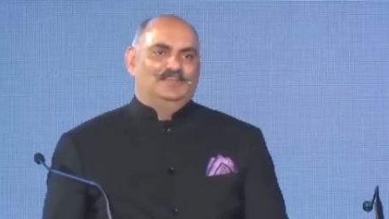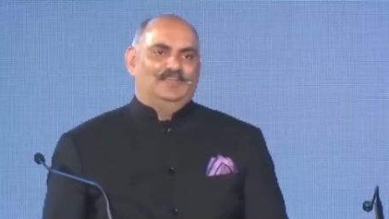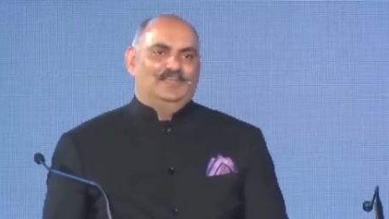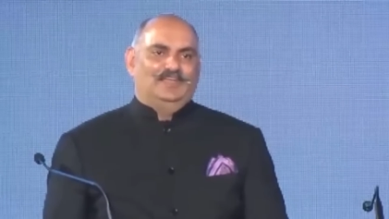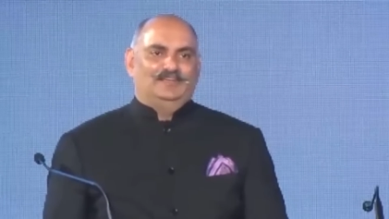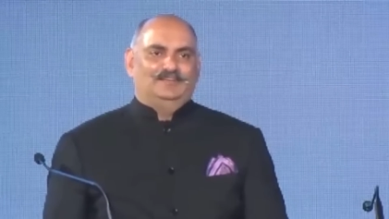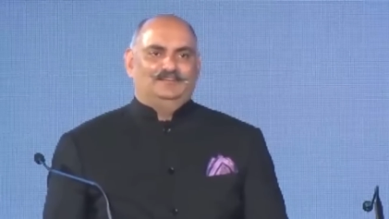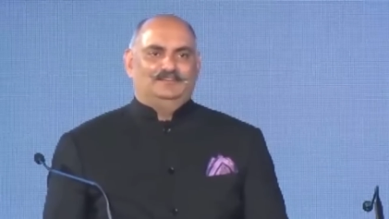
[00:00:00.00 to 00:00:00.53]

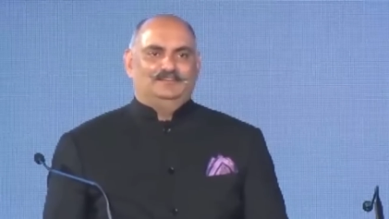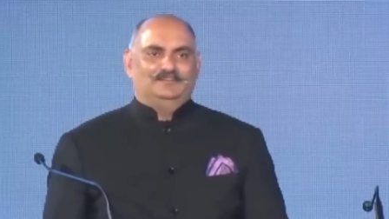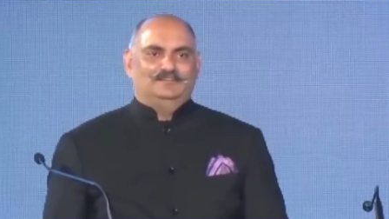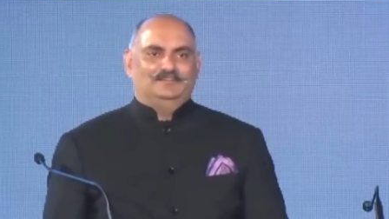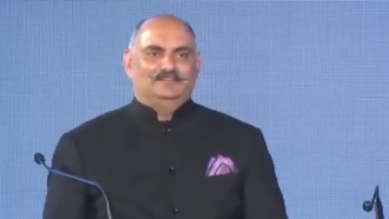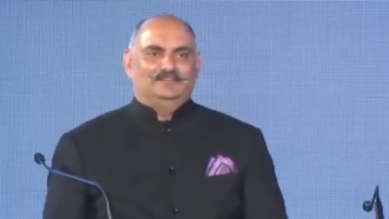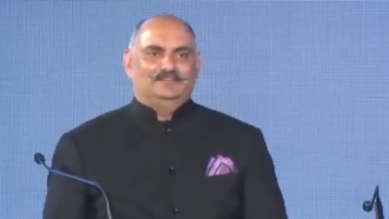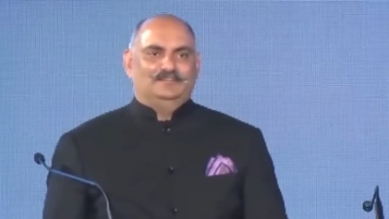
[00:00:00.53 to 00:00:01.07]
And
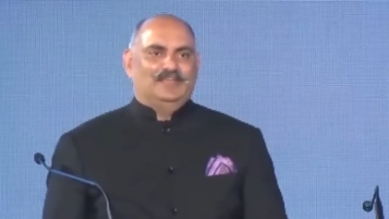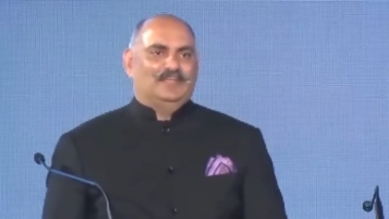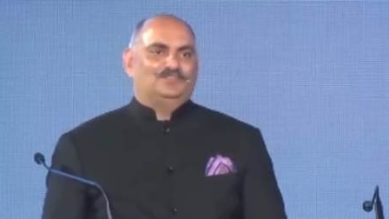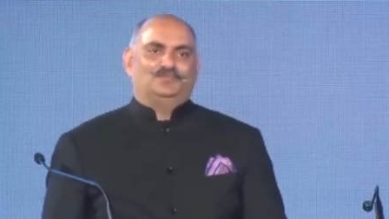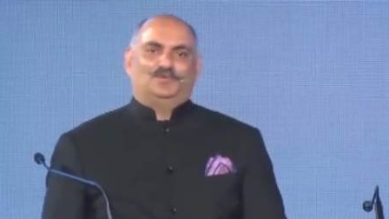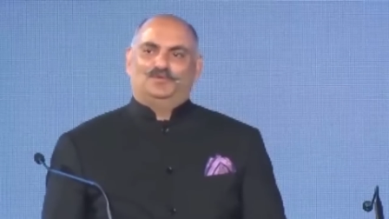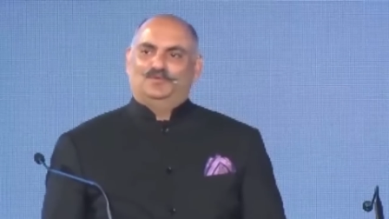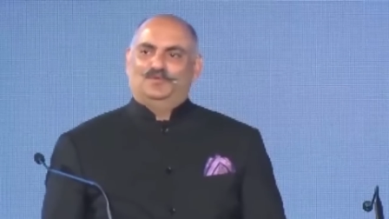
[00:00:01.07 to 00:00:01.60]

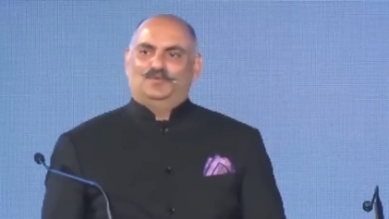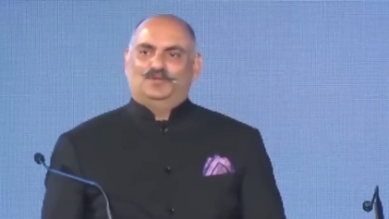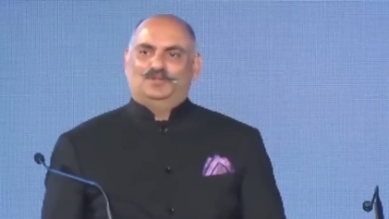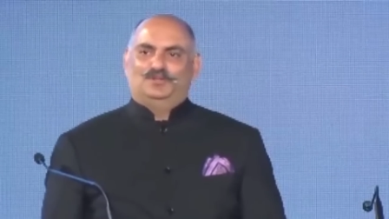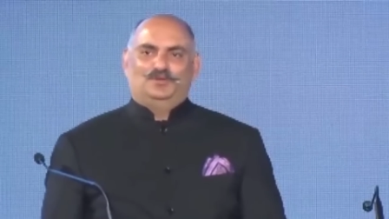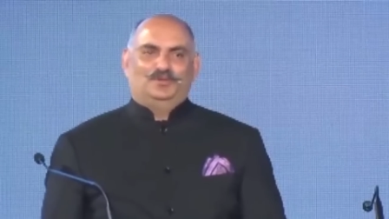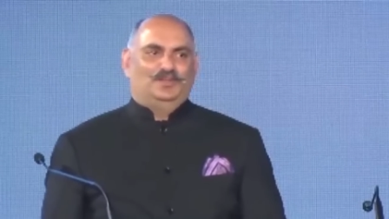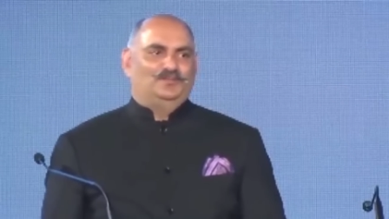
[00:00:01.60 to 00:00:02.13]
that's what we want
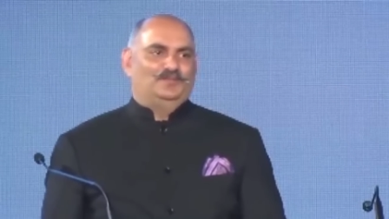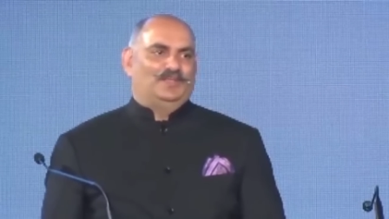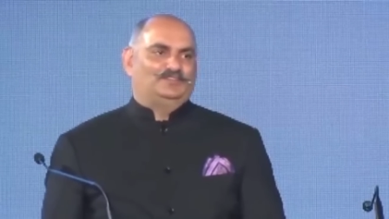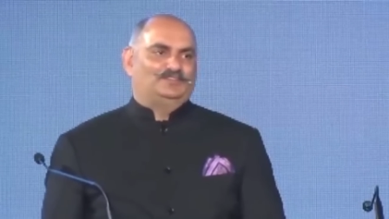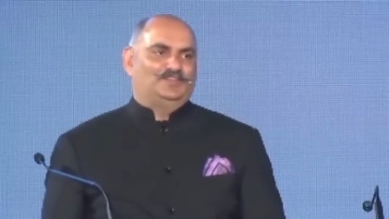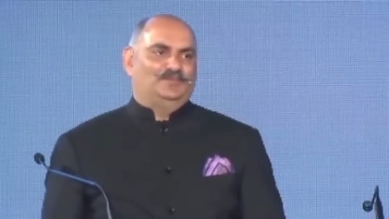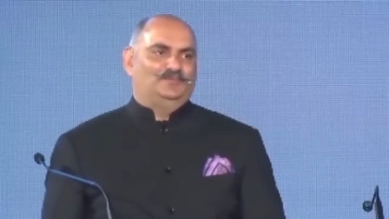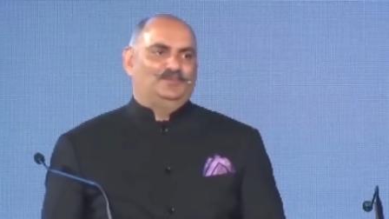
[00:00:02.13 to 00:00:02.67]
to do in
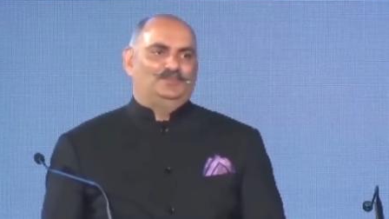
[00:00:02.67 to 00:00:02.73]
investing.